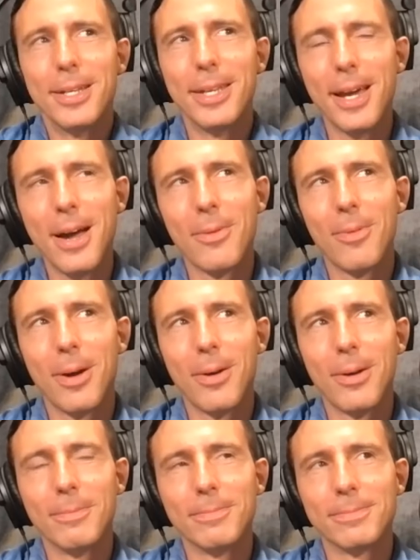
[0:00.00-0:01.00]
Yeah,
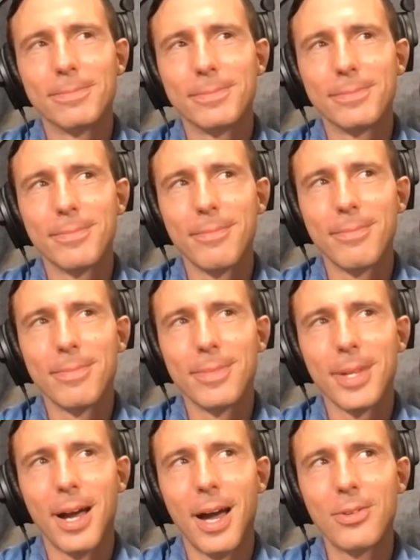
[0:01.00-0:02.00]

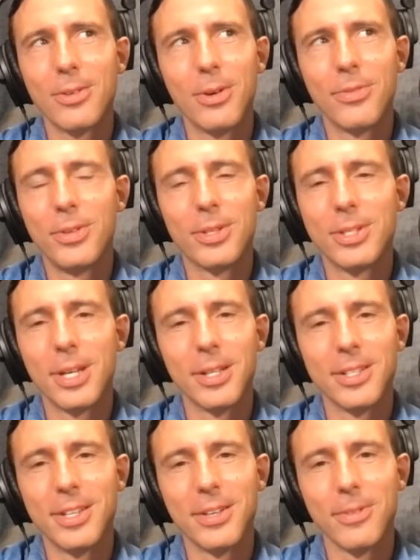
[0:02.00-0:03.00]
I don't know if you could
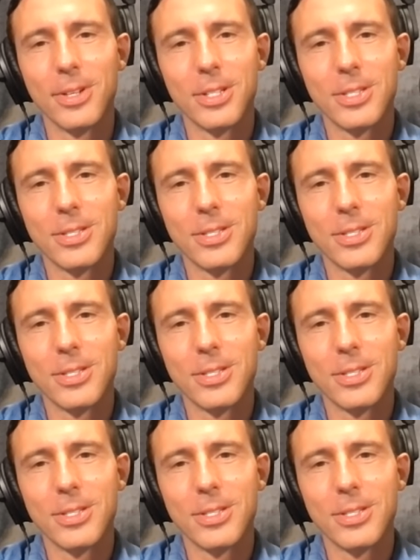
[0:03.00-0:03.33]
tell the difference.